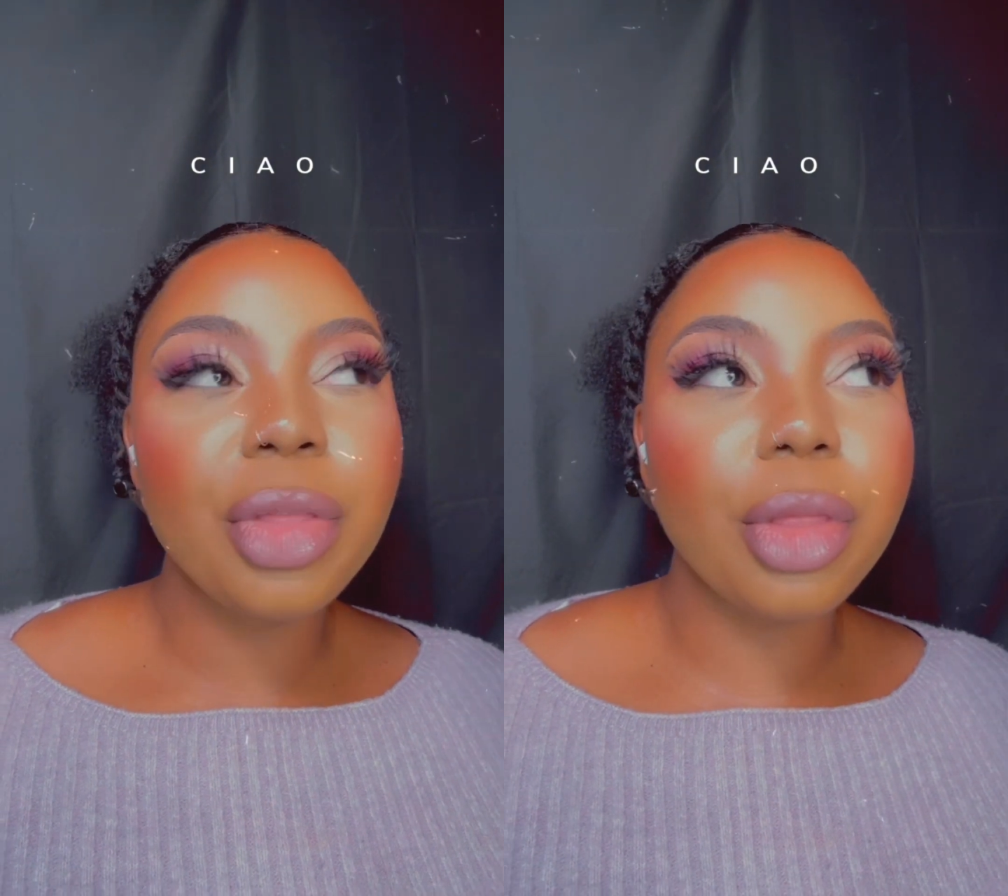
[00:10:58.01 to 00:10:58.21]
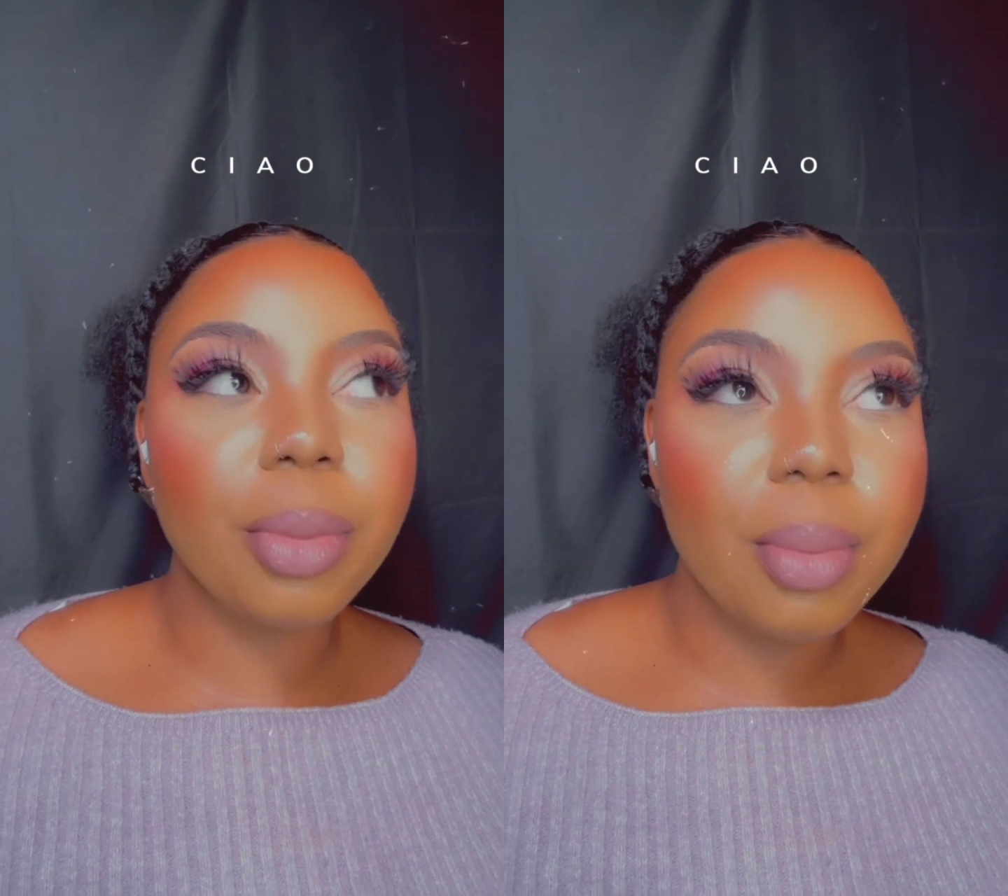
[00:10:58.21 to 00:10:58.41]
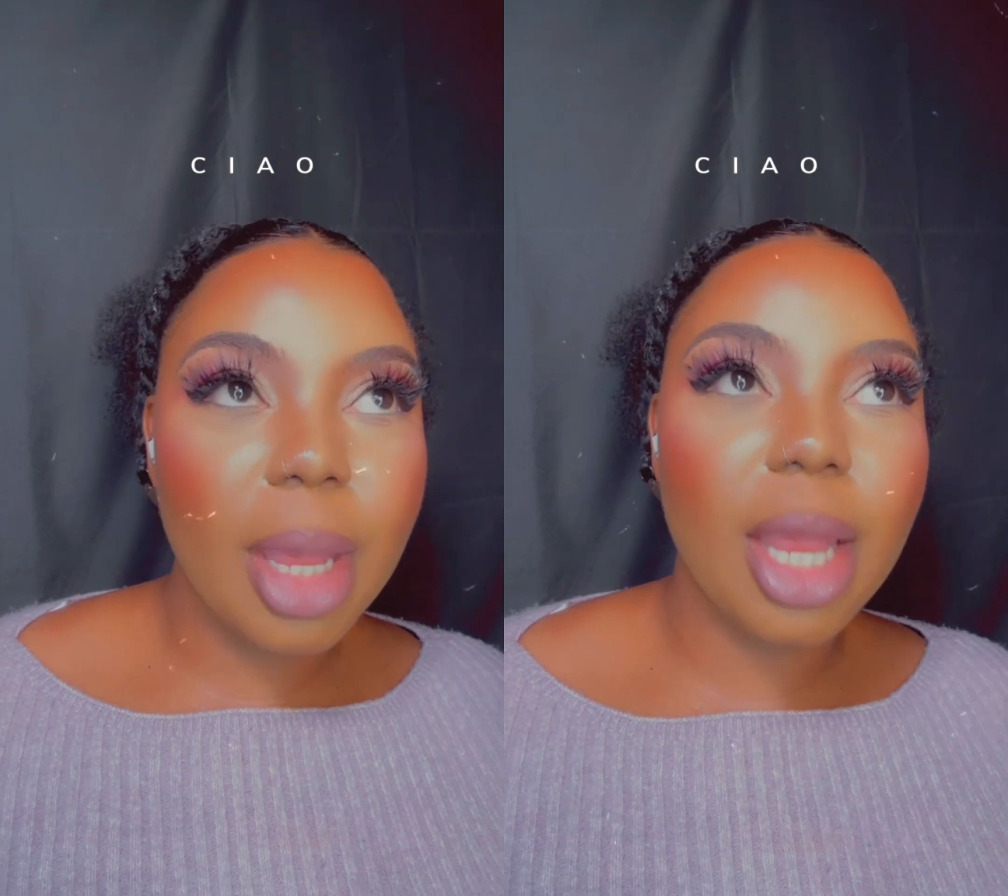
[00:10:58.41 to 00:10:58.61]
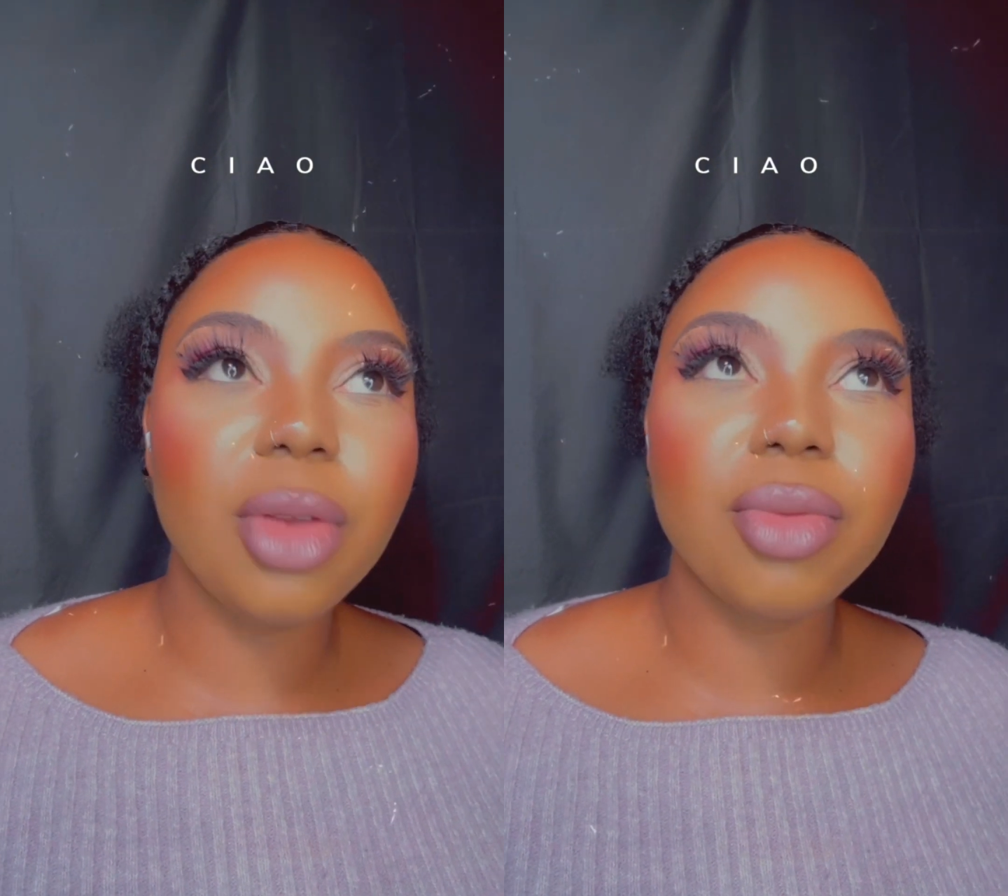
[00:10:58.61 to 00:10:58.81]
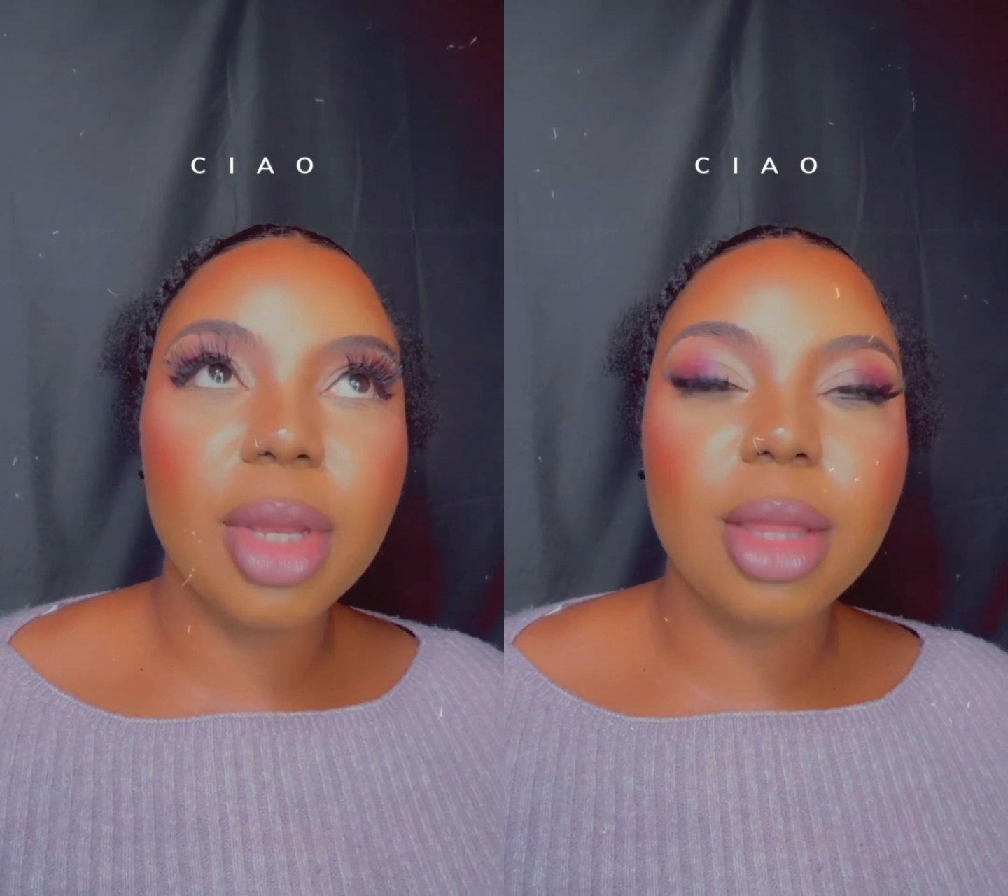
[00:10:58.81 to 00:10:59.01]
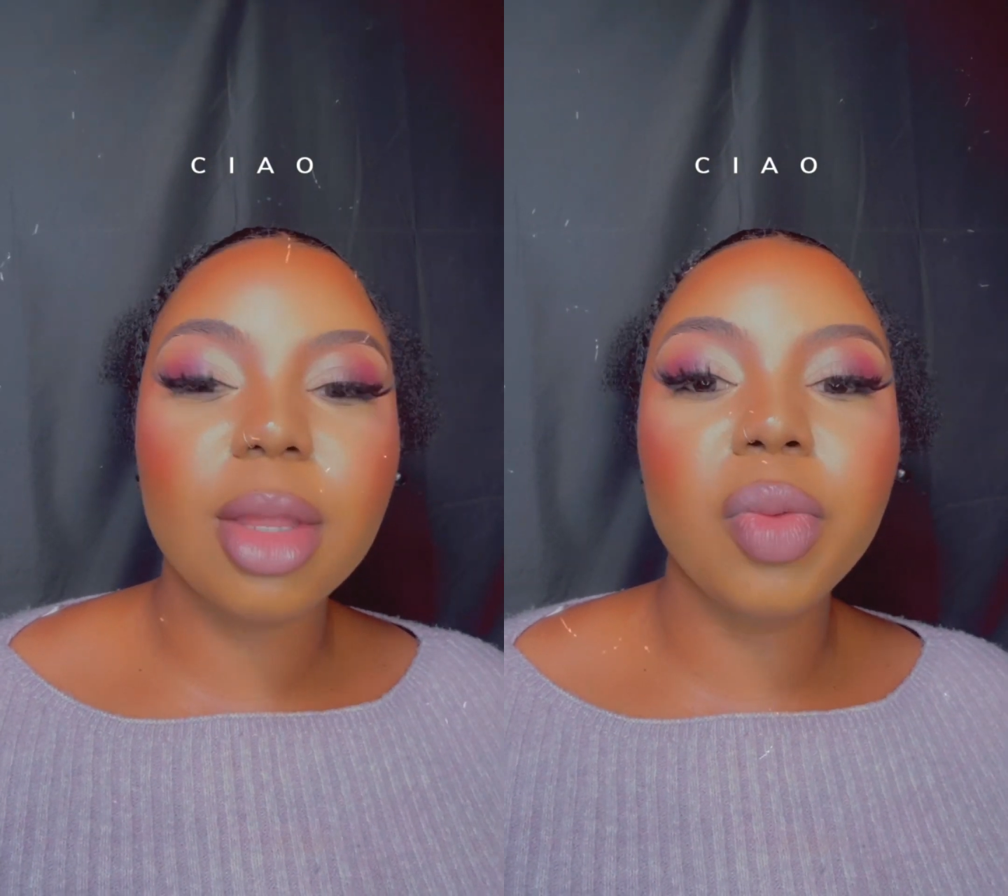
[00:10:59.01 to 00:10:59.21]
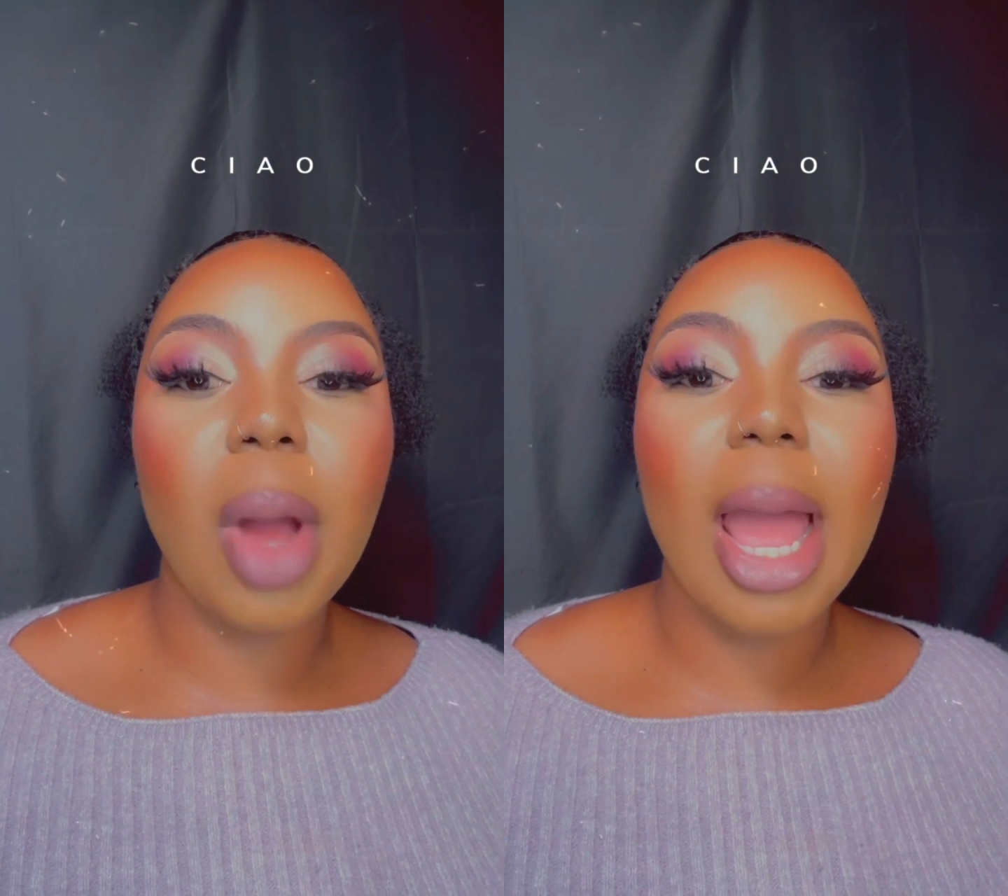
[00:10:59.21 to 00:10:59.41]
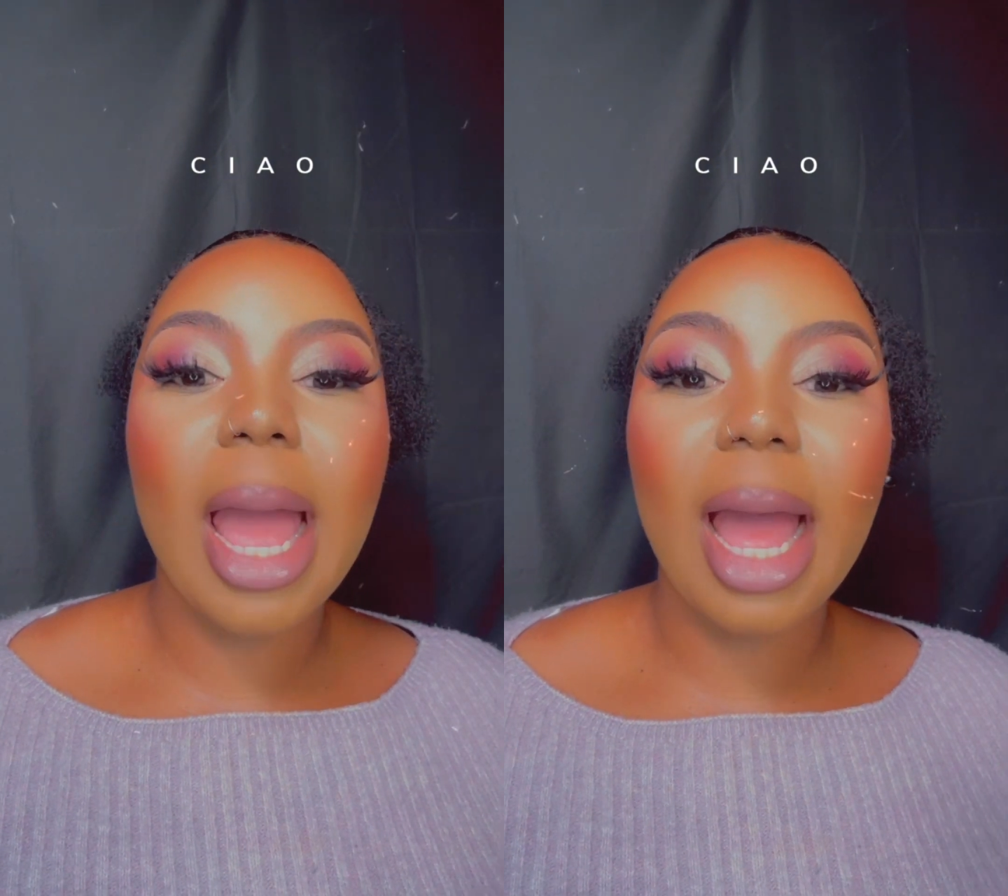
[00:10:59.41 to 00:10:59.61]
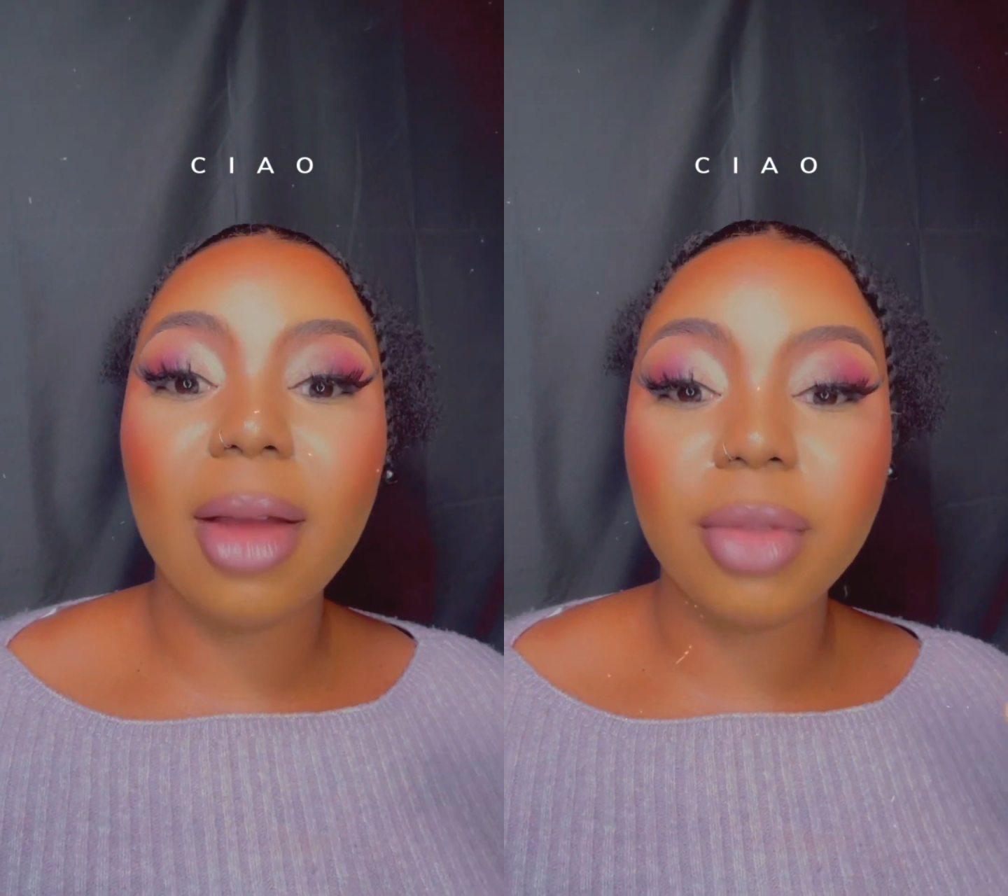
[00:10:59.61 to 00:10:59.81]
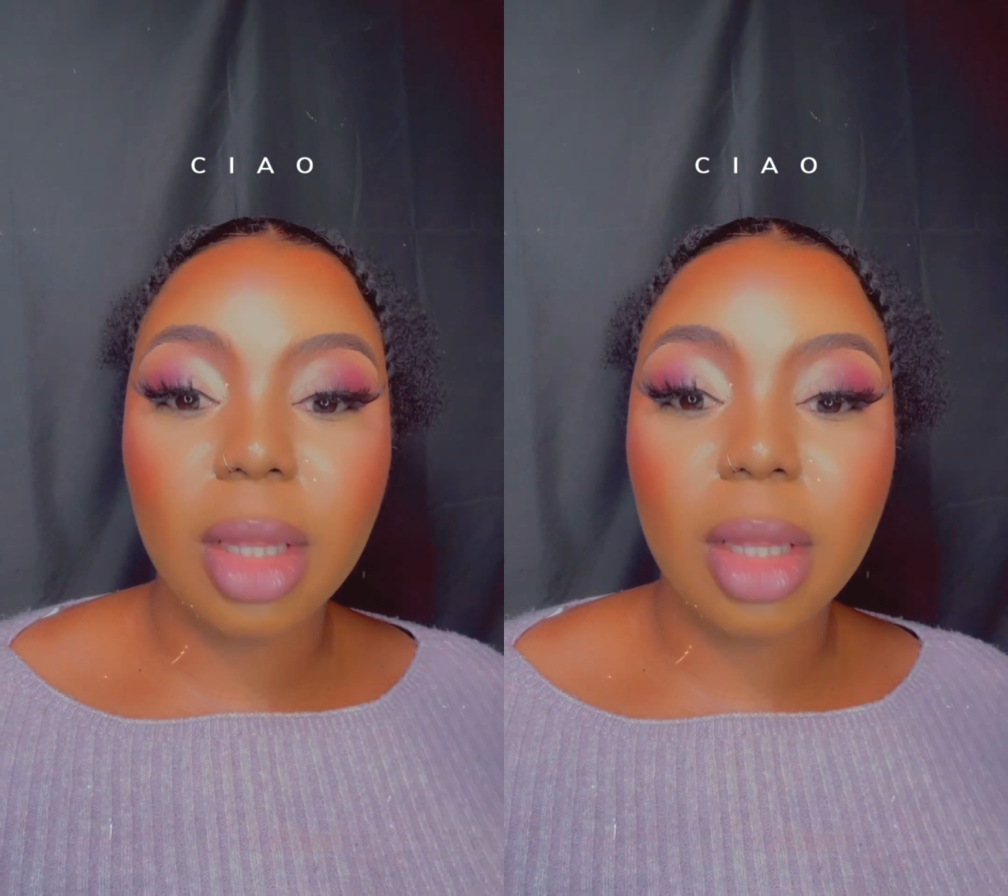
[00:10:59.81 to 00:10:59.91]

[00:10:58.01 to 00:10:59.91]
the main reason why I have